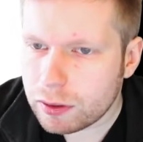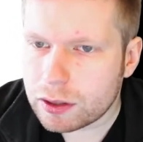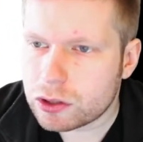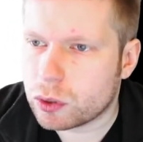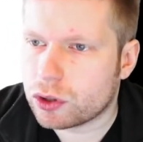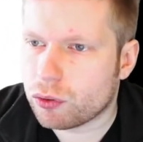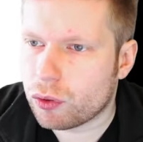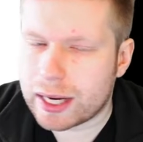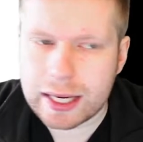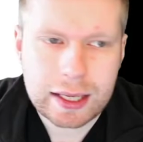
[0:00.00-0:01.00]
to a
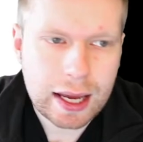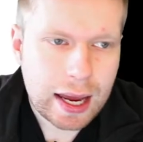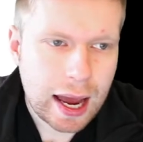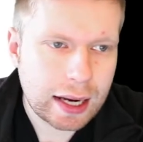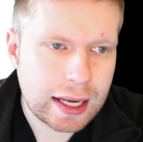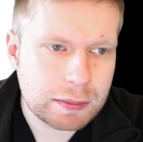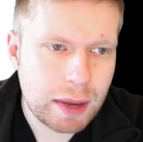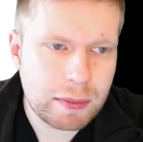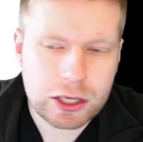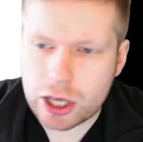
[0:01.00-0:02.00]
green, and let's
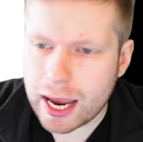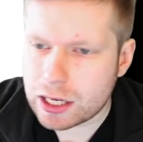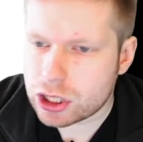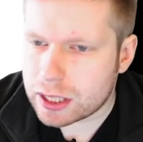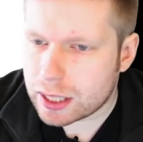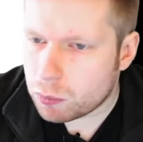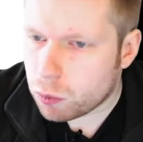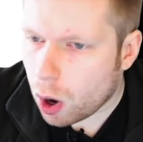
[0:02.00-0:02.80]
maybe change the